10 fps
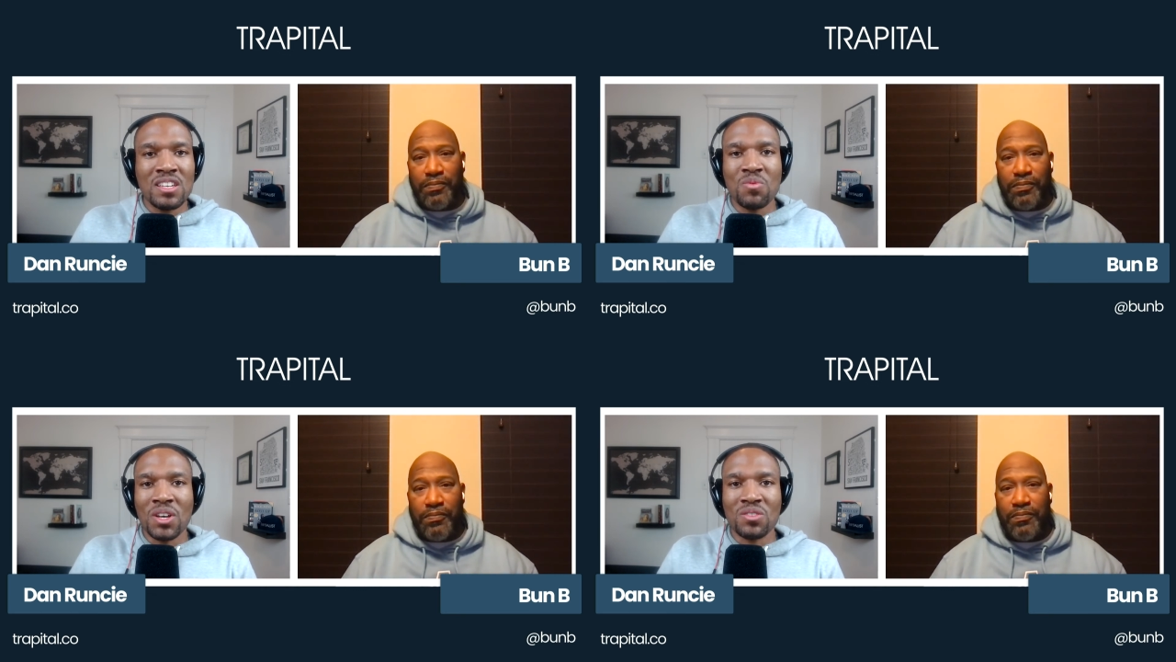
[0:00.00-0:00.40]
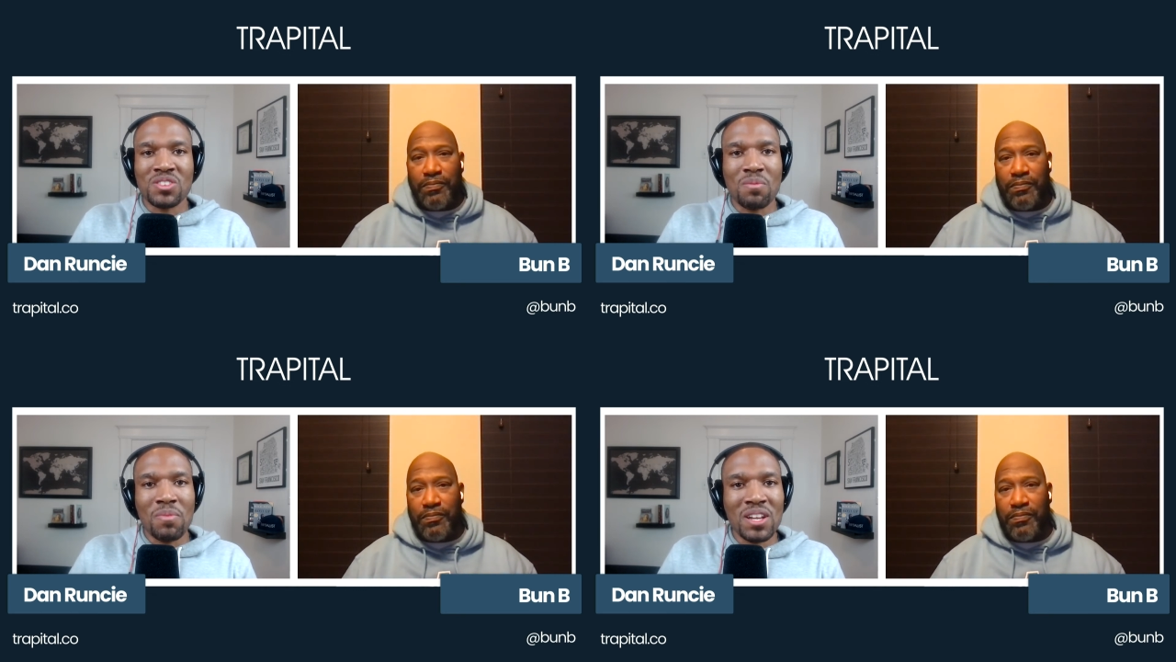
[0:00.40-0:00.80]
Speaker 1: whether it's
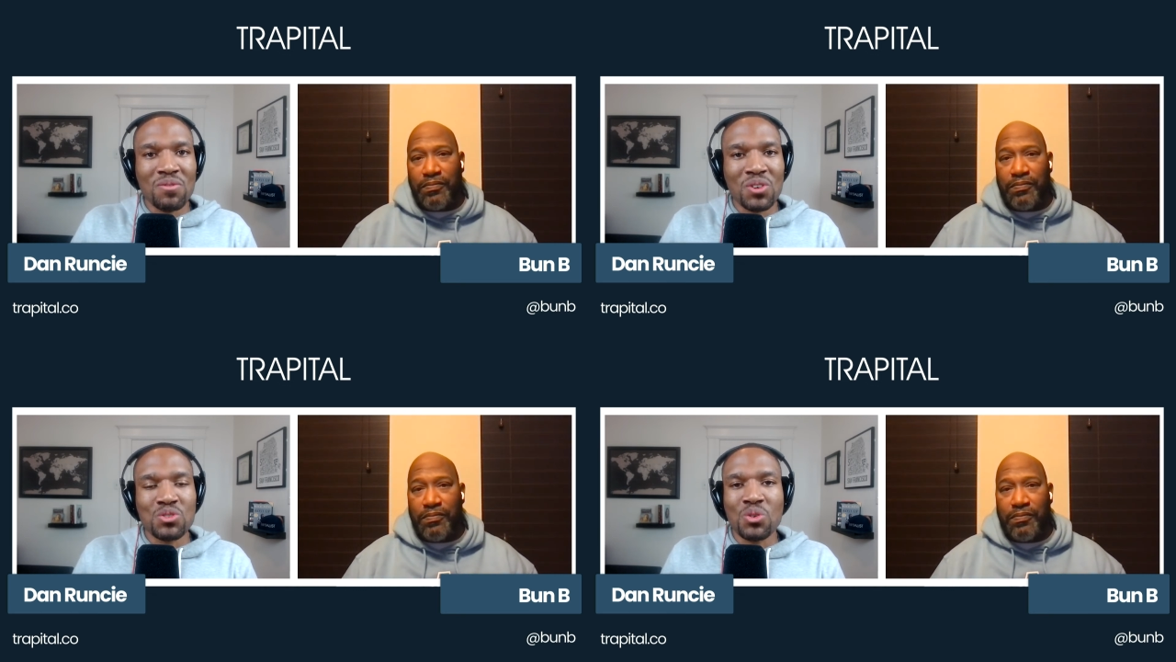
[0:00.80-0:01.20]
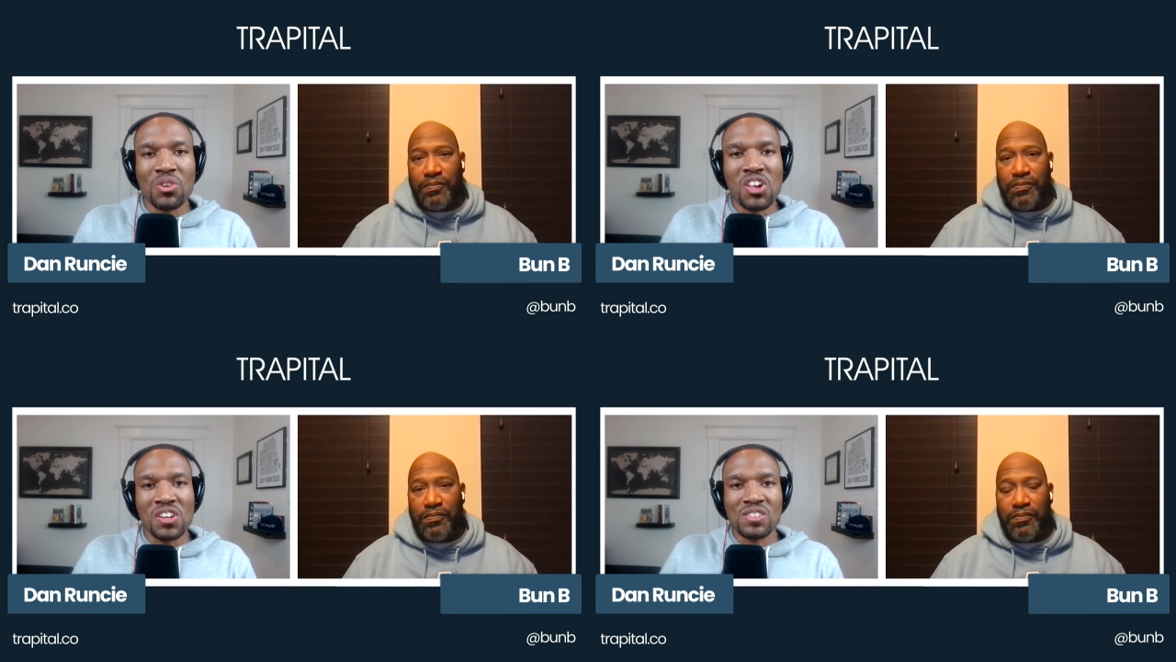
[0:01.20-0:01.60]
the metaverse or
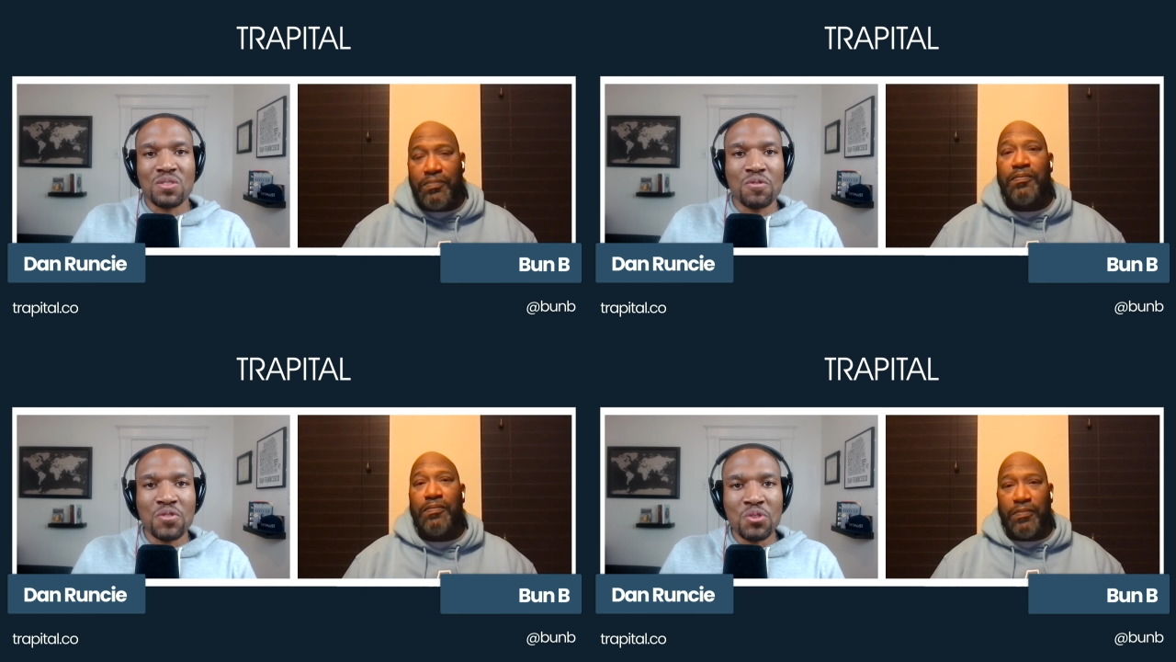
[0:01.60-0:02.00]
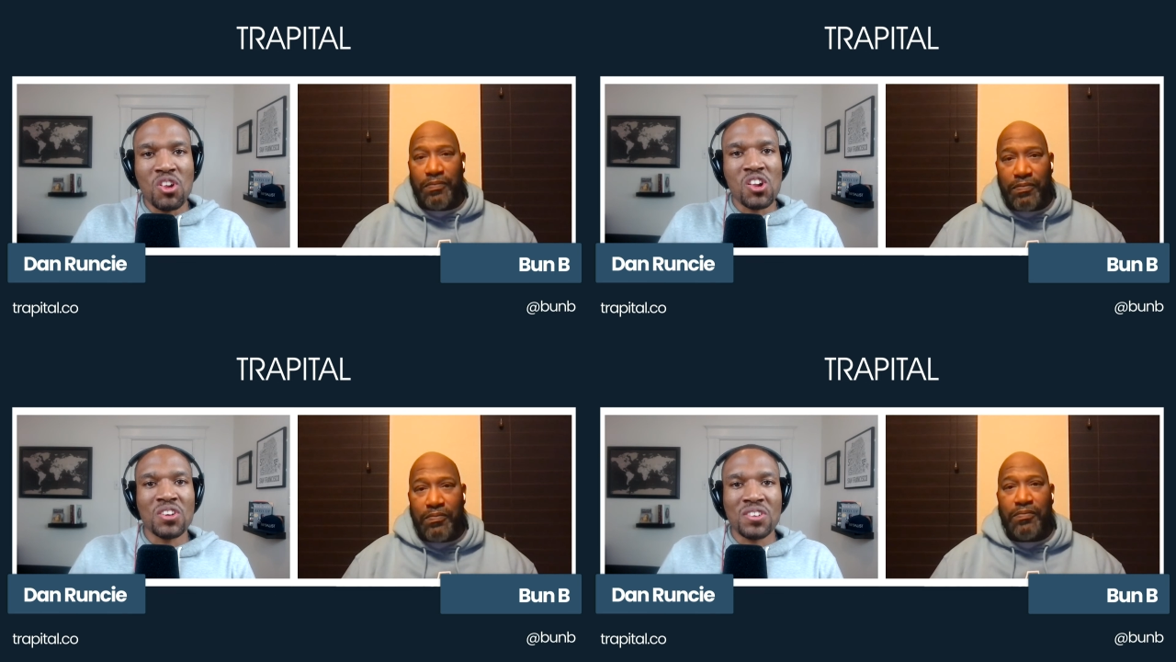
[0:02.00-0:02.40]
just
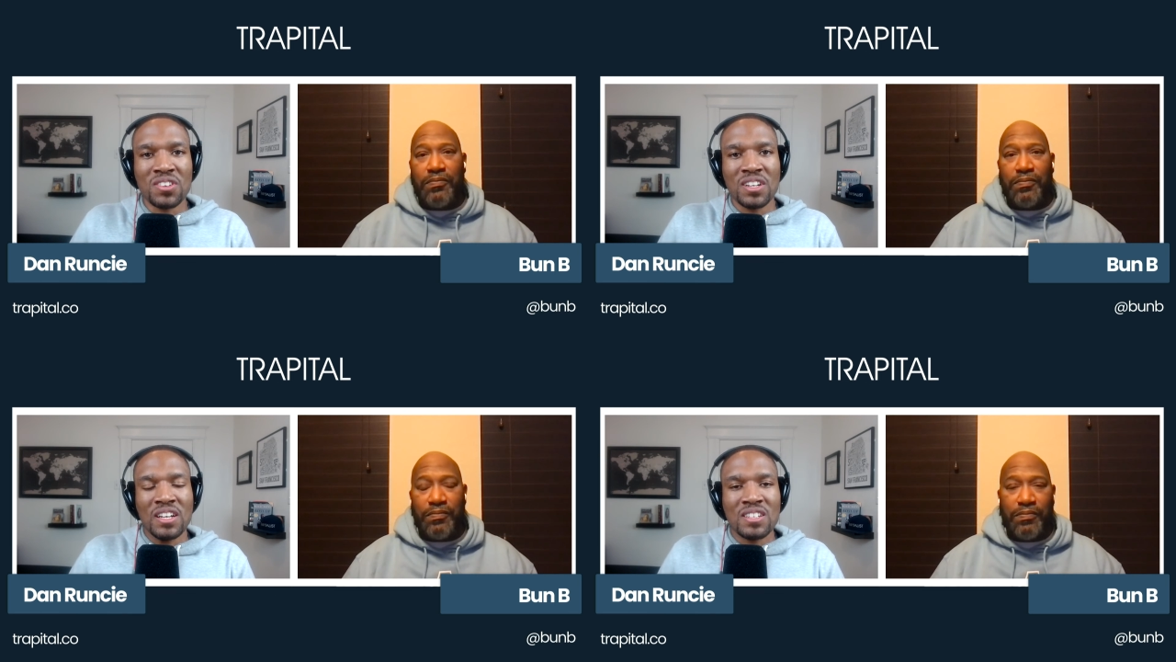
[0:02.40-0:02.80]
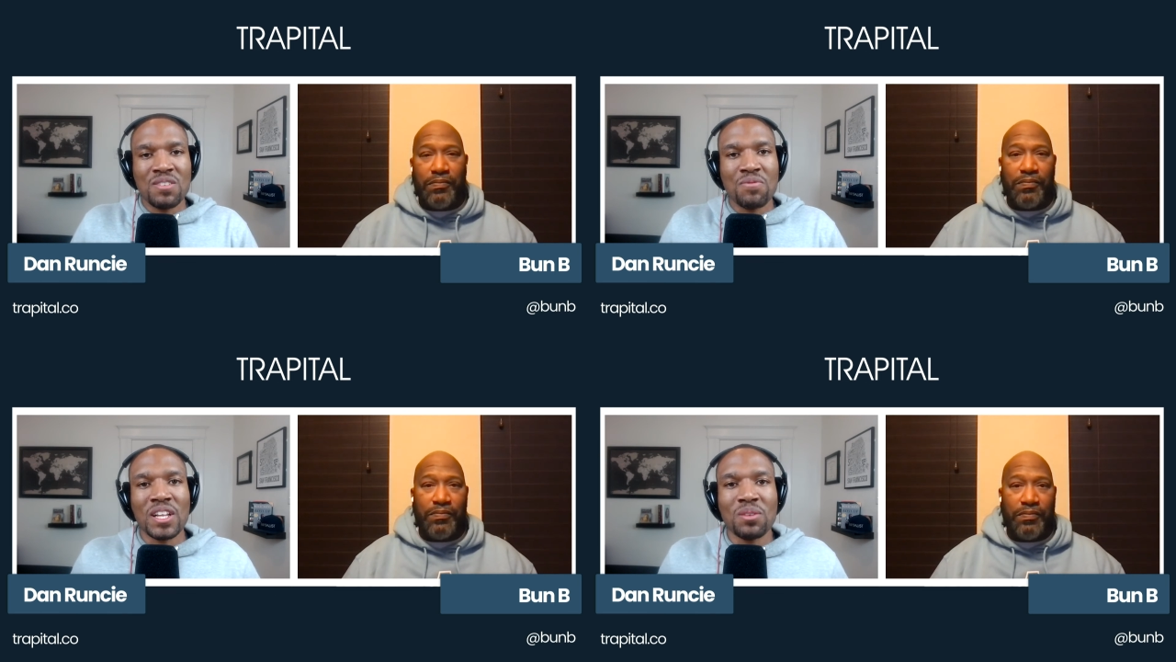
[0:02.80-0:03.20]
future
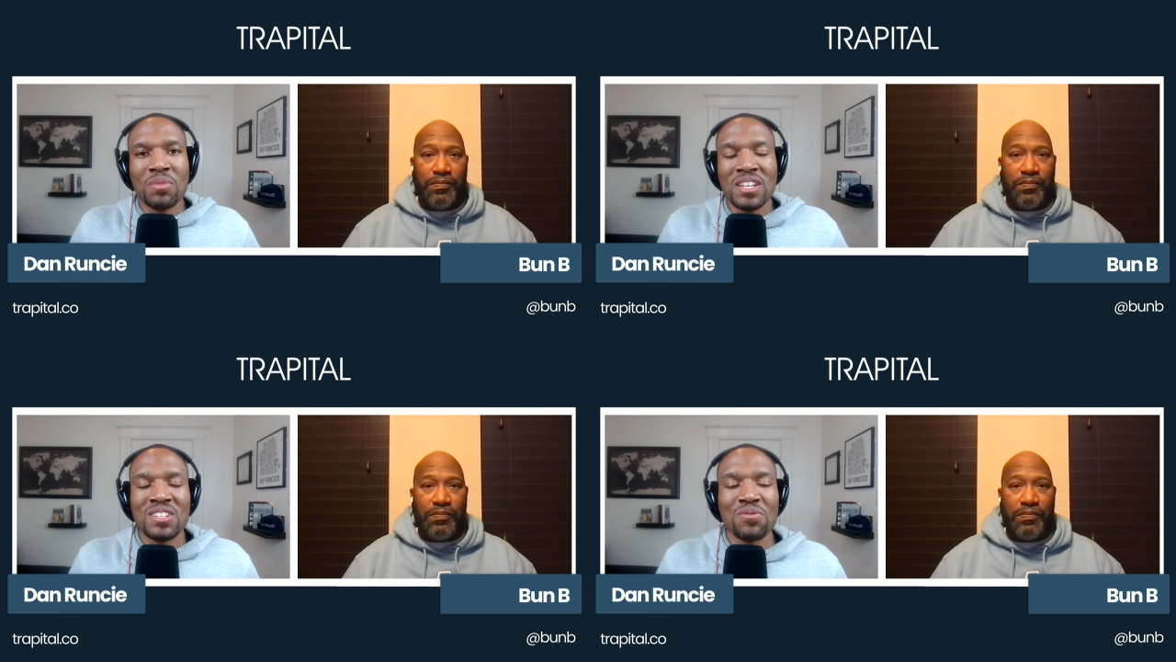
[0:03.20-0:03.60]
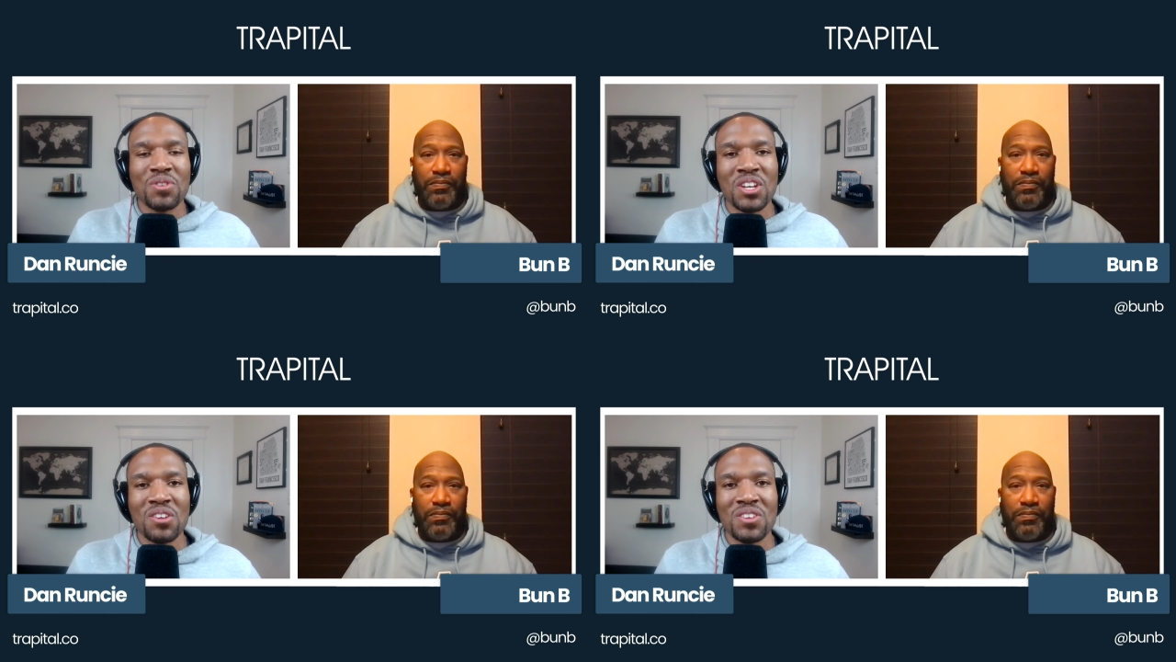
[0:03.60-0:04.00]
development in
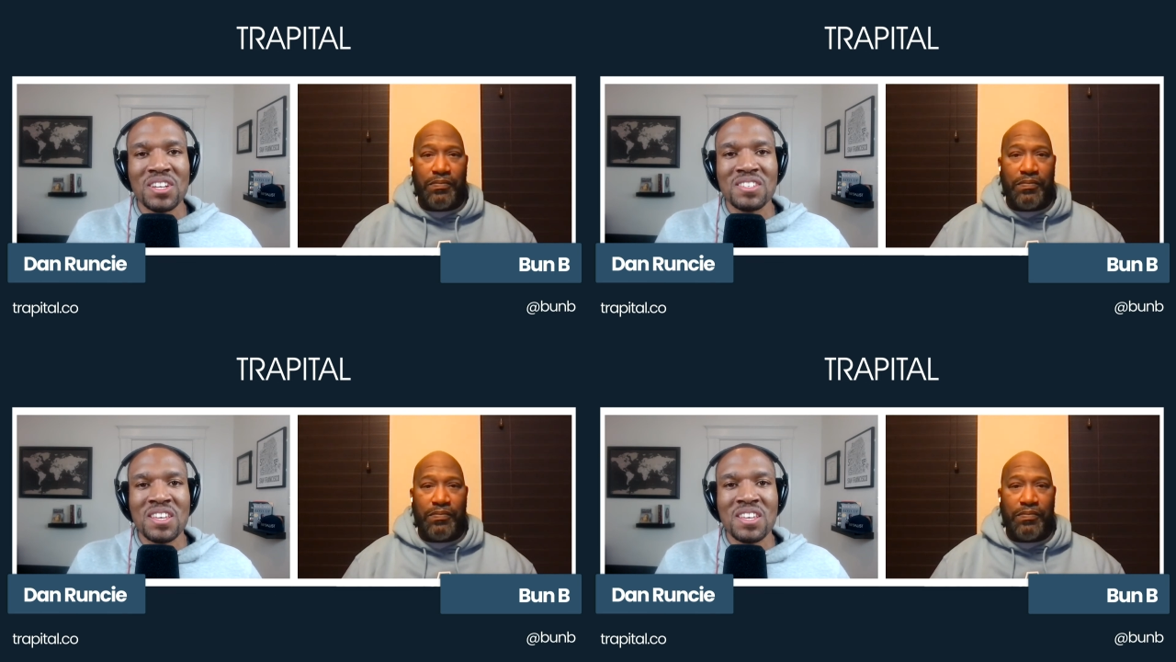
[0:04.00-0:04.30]
different areas,